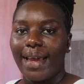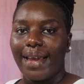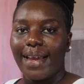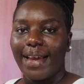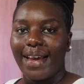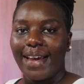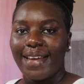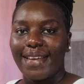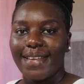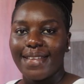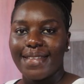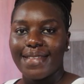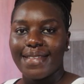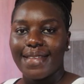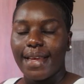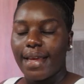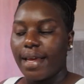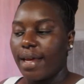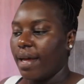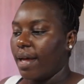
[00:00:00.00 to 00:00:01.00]
Hi guys,
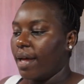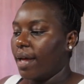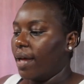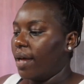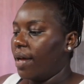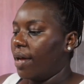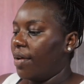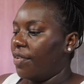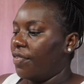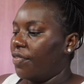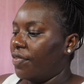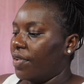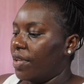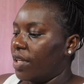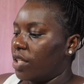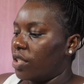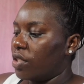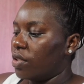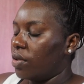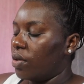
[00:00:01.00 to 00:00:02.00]
I
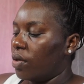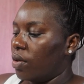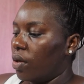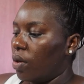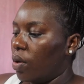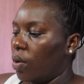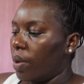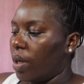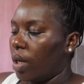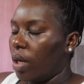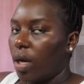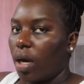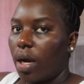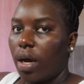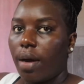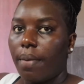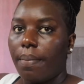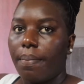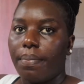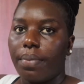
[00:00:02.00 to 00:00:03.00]
finished glowing
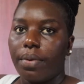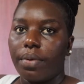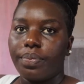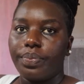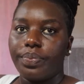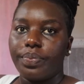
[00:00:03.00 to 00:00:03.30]
up.